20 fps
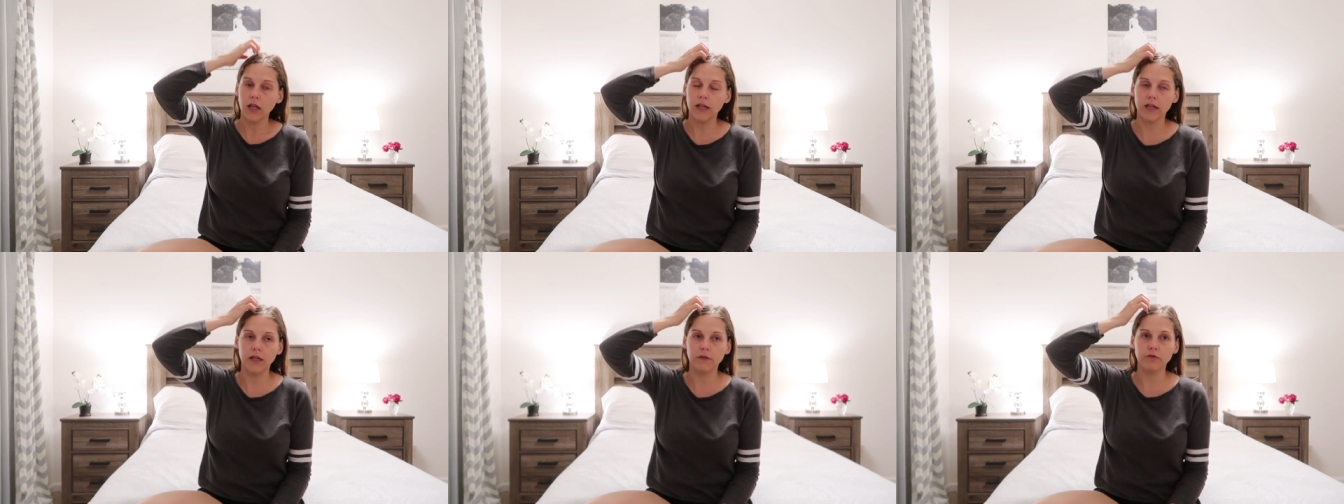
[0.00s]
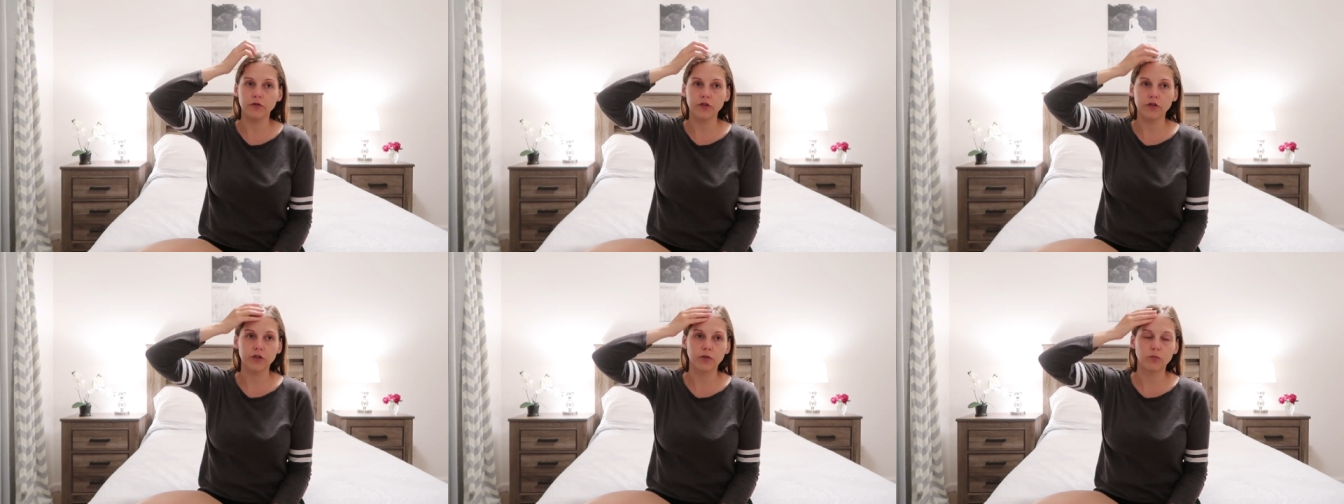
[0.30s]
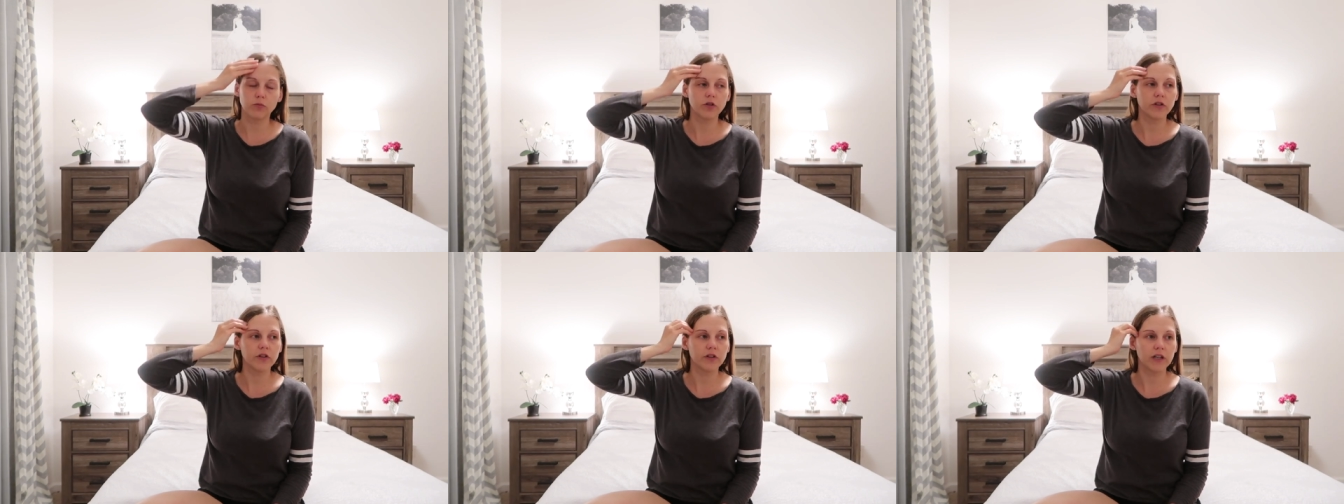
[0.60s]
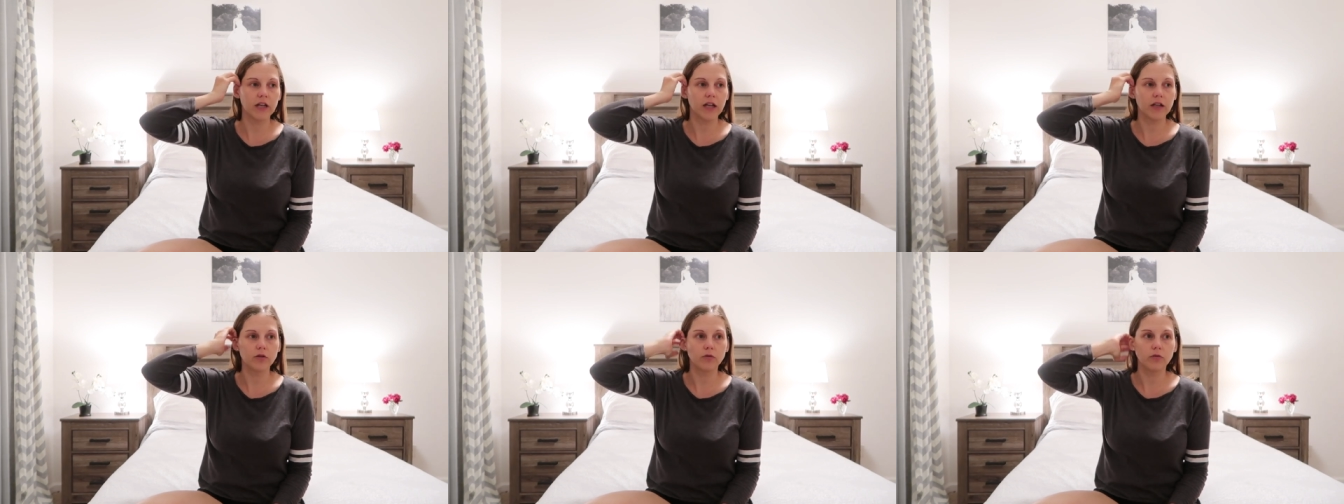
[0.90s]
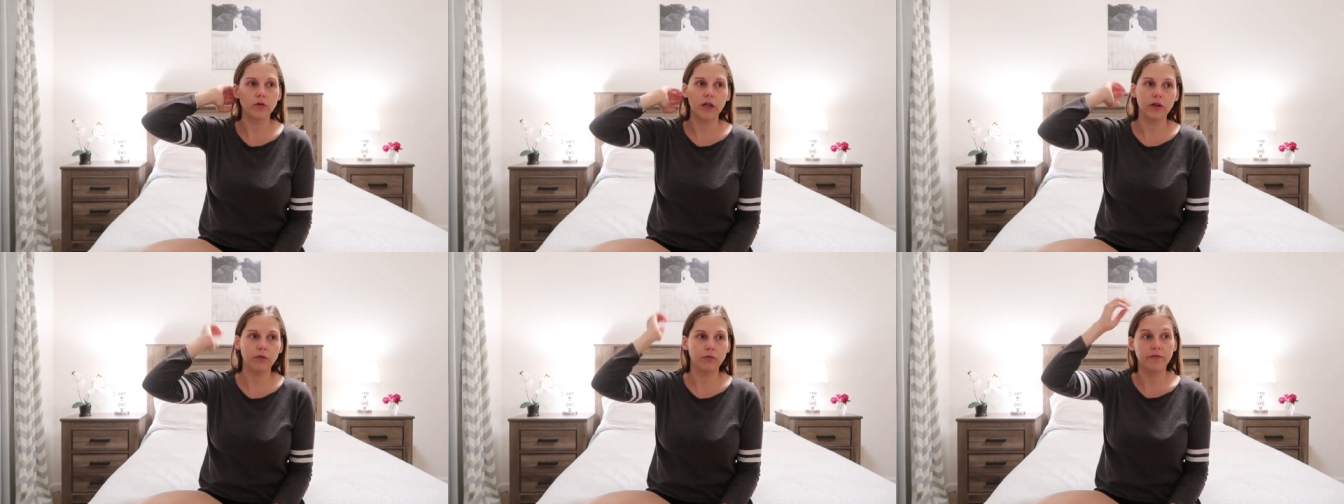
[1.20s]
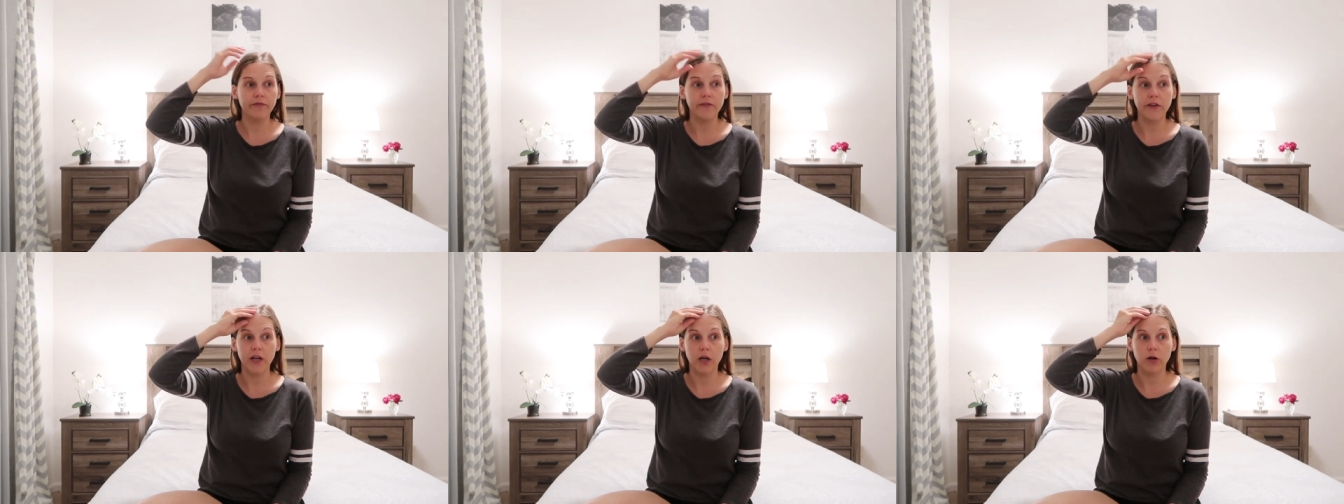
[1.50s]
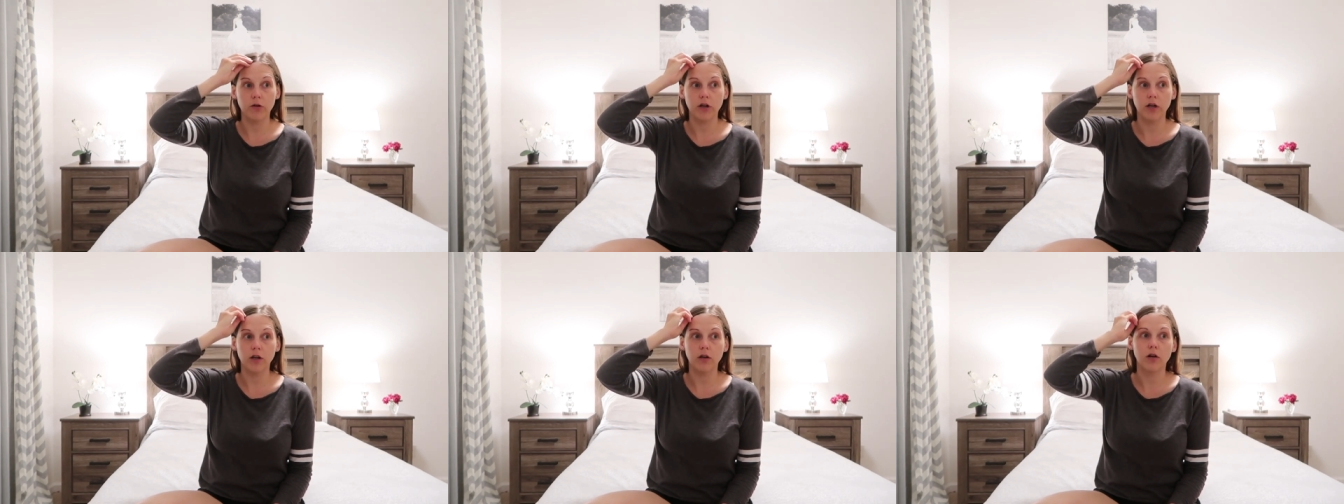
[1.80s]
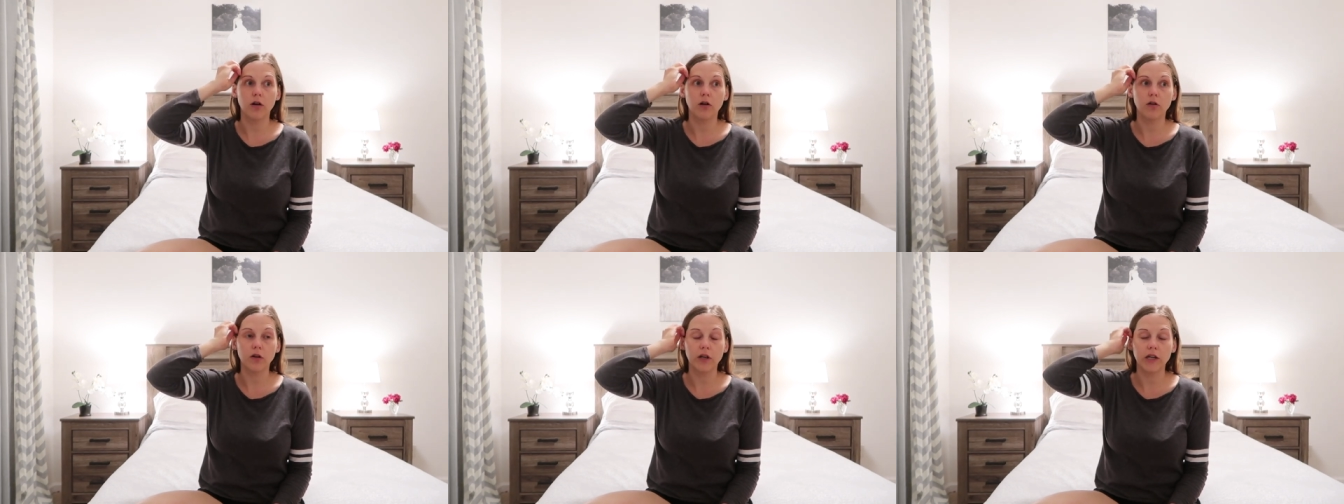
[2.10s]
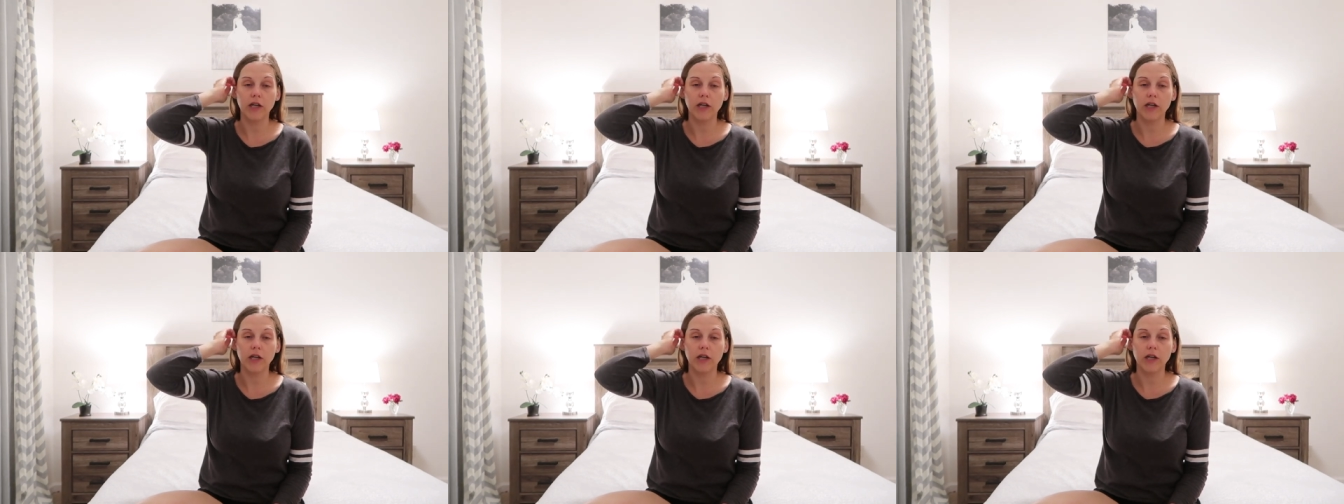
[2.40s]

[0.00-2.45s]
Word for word: and then for some reason I had to wait very long